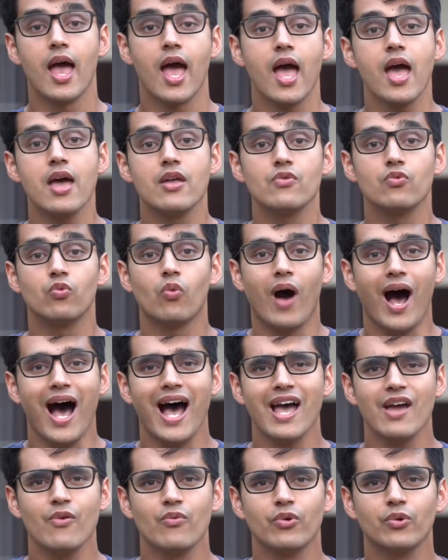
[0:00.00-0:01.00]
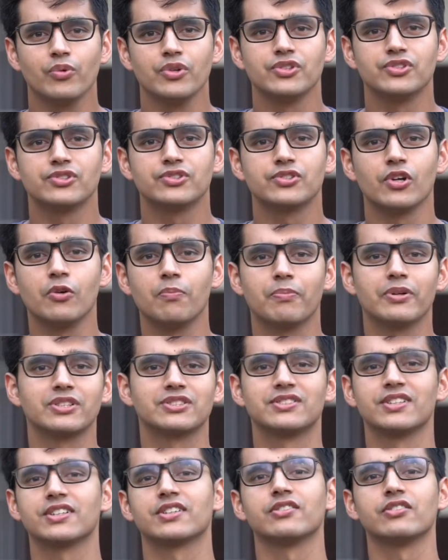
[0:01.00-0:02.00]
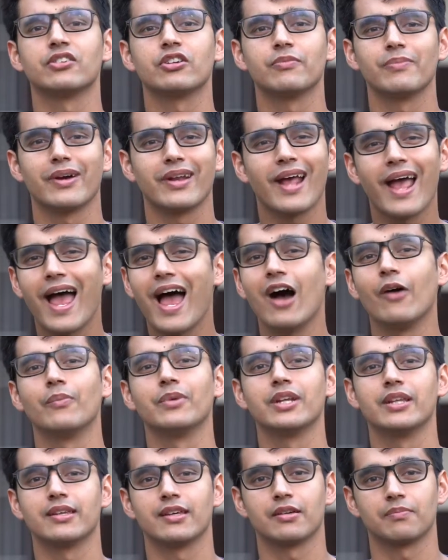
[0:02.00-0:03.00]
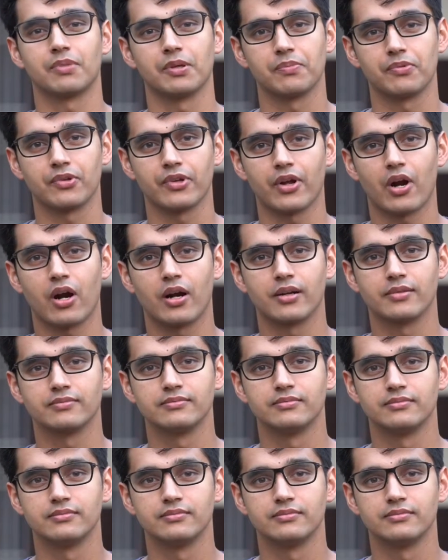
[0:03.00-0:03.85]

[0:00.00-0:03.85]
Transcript: And why were we so particular about how many young people there are?